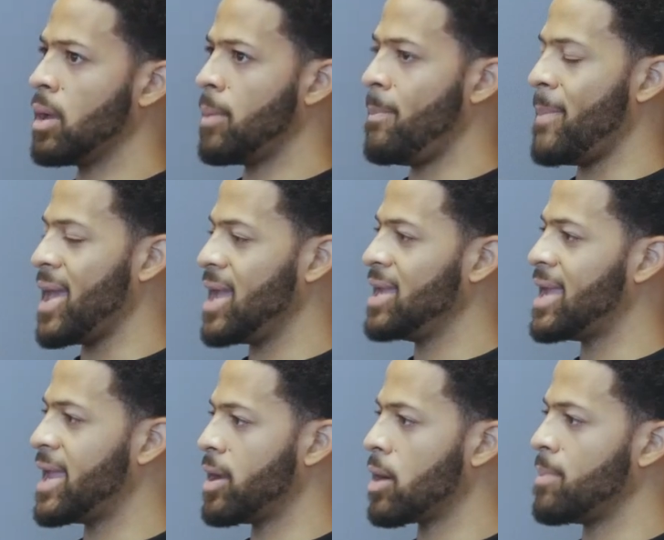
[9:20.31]
made
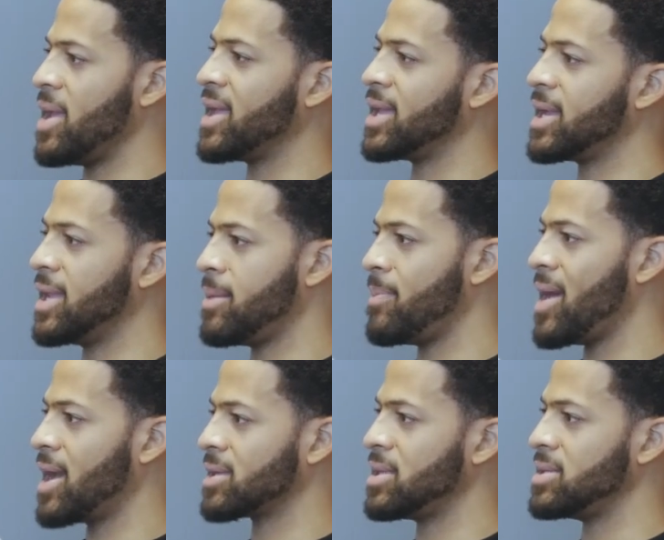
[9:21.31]
and are making an
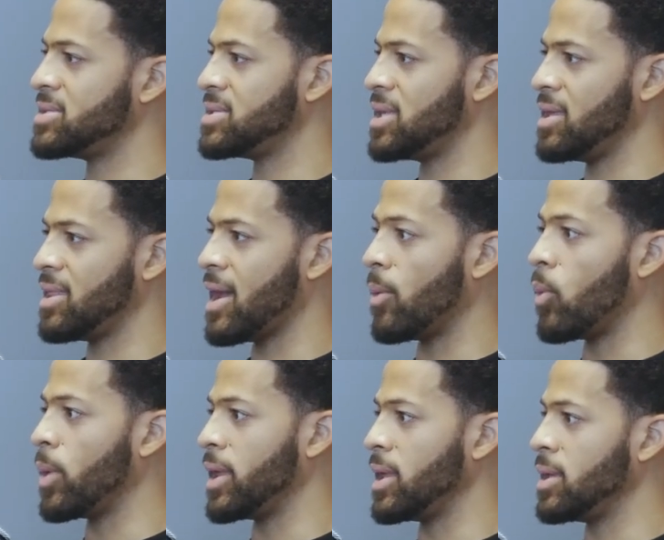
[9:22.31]
impact in the city that
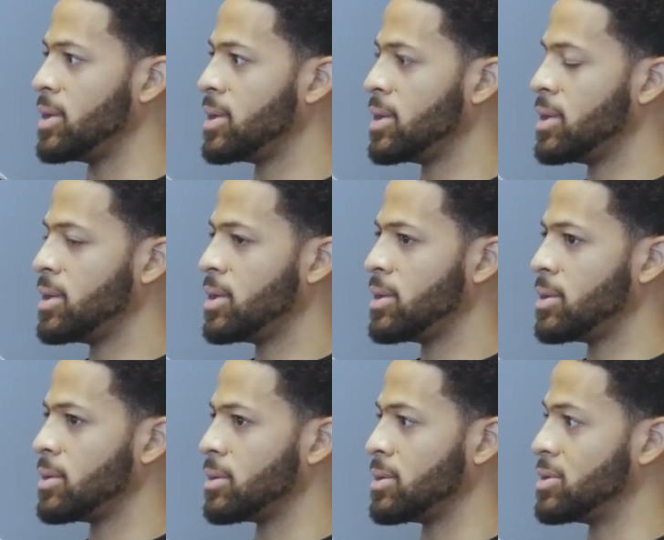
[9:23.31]
we
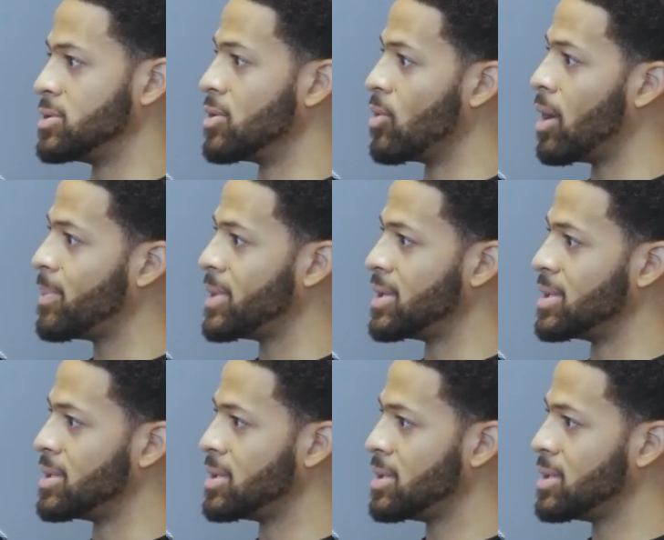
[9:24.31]
grew up in.